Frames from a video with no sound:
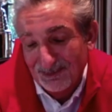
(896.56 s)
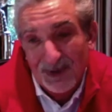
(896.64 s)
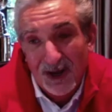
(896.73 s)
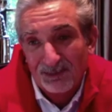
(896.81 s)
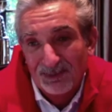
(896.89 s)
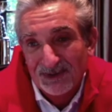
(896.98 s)

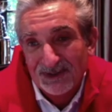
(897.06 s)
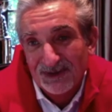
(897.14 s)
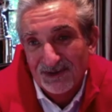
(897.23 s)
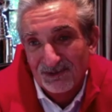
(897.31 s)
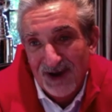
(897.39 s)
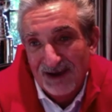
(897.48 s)
up into
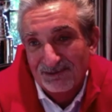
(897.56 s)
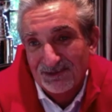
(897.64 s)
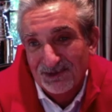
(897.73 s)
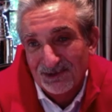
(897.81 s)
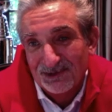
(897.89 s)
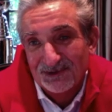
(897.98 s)
the
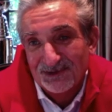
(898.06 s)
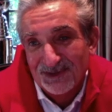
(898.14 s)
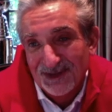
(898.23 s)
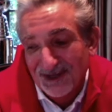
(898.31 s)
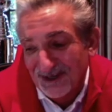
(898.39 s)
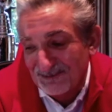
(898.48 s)
rafters,
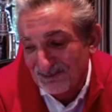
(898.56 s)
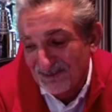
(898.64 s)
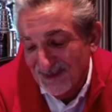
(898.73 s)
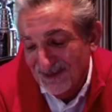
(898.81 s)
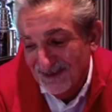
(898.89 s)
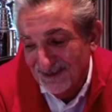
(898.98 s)
the,
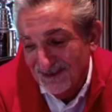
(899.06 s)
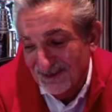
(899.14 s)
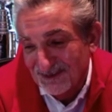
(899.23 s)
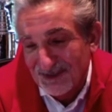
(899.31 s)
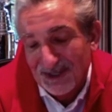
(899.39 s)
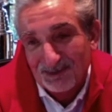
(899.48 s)
you know,
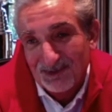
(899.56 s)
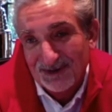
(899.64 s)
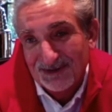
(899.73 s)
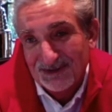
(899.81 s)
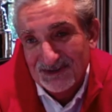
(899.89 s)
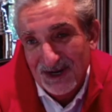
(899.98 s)

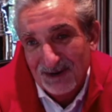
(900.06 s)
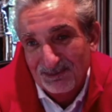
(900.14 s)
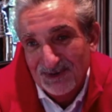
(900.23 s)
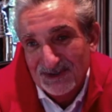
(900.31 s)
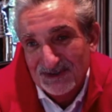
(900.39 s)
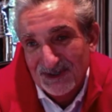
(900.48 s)
celebrate the
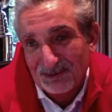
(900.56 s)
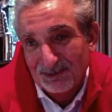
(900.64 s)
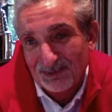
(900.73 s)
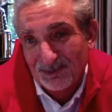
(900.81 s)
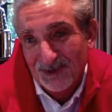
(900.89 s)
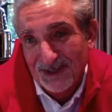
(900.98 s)
championship.
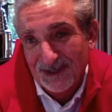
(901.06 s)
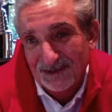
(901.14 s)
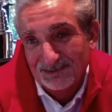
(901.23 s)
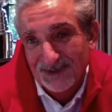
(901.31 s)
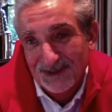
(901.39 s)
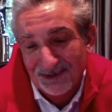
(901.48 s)
We,
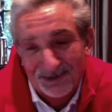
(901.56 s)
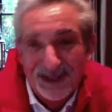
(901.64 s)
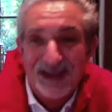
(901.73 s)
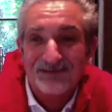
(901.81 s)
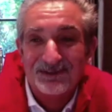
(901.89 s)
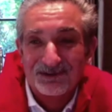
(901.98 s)
you know, gave the